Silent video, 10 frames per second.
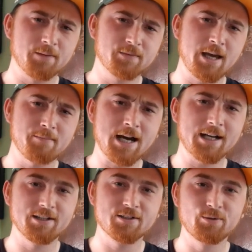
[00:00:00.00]
Came
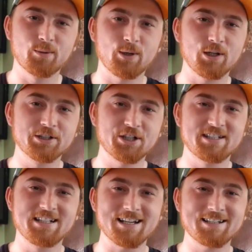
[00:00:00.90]
back in the Super Bowl and
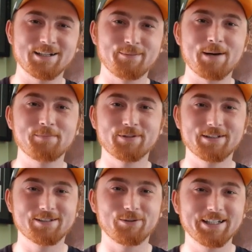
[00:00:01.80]
just dusted him up.
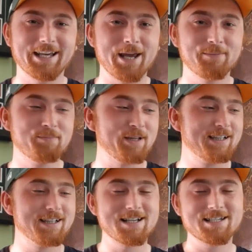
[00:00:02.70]
His only game he
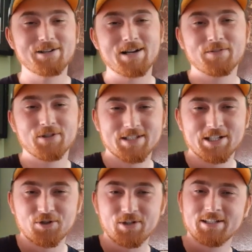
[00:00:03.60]
played last year after his
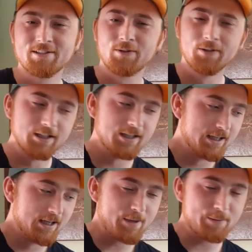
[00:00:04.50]
injury. So
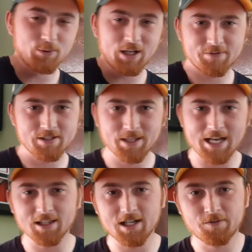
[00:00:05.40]
maybe we'll have some of
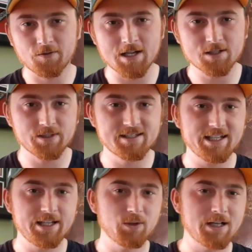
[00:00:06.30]
that luck for us with
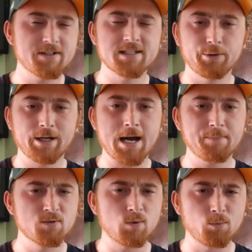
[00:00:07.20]
Z. We'll have to see what
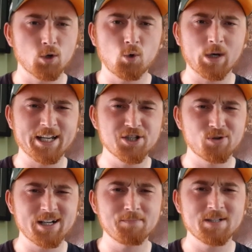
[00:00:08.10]
happens. One more quick
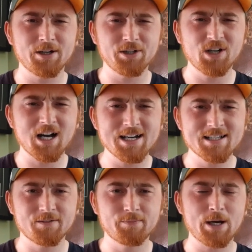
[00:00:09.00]
injury update, you
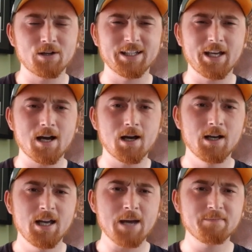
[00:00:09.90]
guys. Apparently,
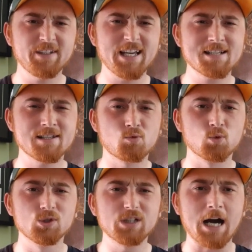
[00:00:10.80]
MVS is
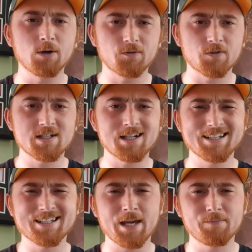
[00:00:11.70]
ruled out for
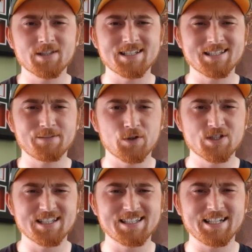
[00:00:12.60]
Sunday's game versus
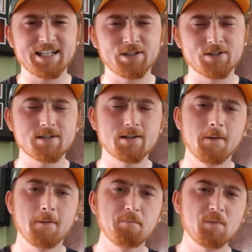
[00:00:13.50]
the Steelers.
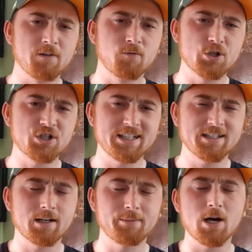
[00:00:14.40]
Unfortunately, he's
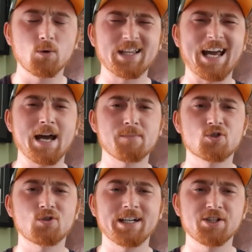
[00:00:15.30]
going to be out with a
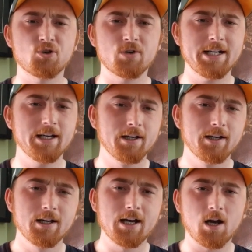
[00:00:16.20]
hamstring injury.
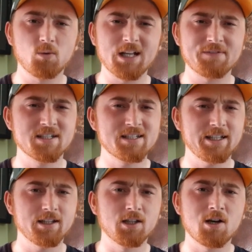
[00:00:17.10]
We'll have to
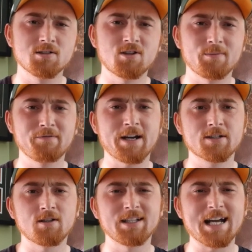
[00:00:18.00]
see the long-term
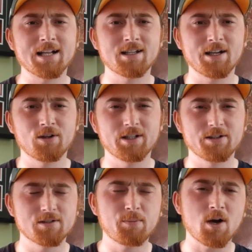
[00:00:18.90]
effects on that. I heard
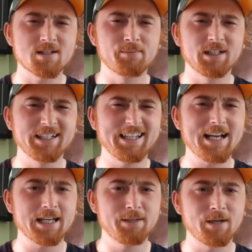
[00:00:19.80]
there's possibility
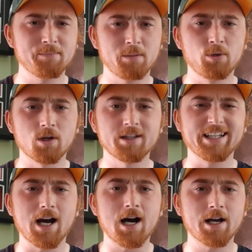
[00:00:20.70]
that he might be put on
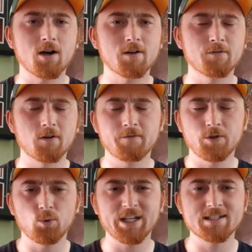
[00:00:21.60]
the IR for a
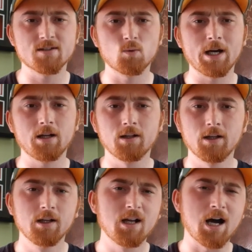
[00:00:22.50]
few weeks as well,
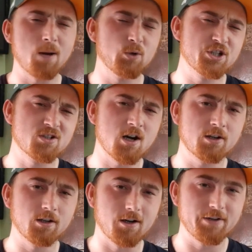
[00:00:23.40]
which is not
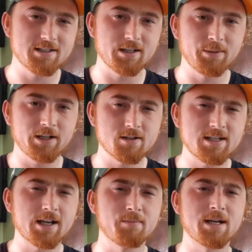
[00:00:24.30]
good, obviously, being our
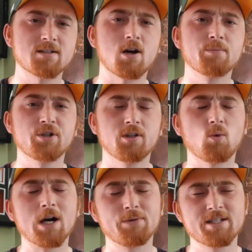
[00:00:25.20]
second-best option in the
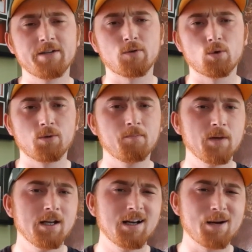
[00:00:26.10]
wide receiver room.
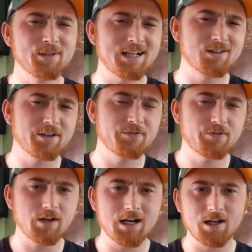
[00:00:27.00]
But that'll
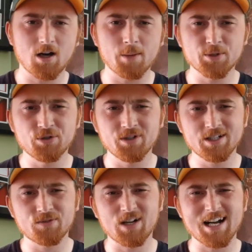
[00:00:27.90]
give
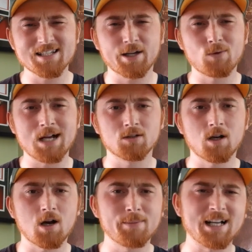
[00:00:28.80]
opportunities for guys like Randall
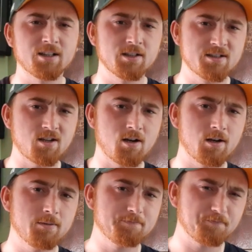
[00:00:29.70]
Cobb, Alan
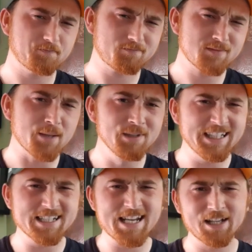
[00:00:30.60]
Lazard,
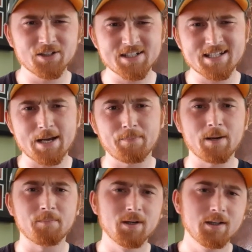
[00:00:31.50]
Malik Taylor to step
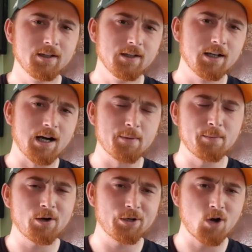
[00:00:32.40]
up,
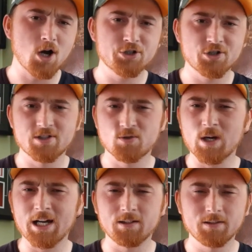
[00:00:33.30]
Amari Rodgers as
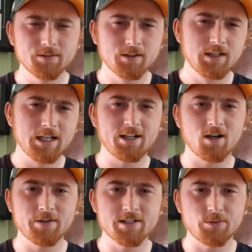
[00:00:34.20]
well. And then,
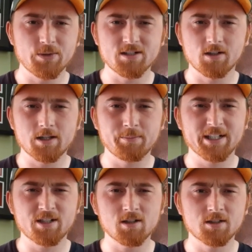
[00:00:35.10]
obviously, we still got the
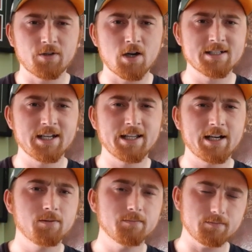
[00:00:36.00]
big dog Devontae
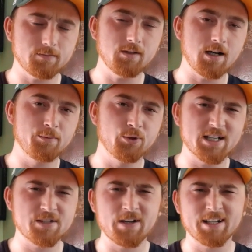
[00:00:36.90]
there, who
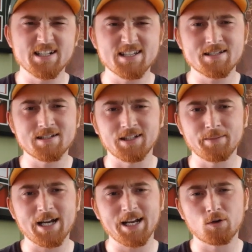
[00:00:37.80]
gets fed consistently
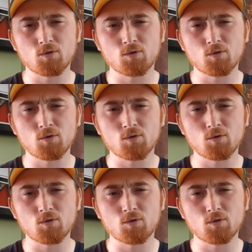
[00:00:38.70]
by Aaron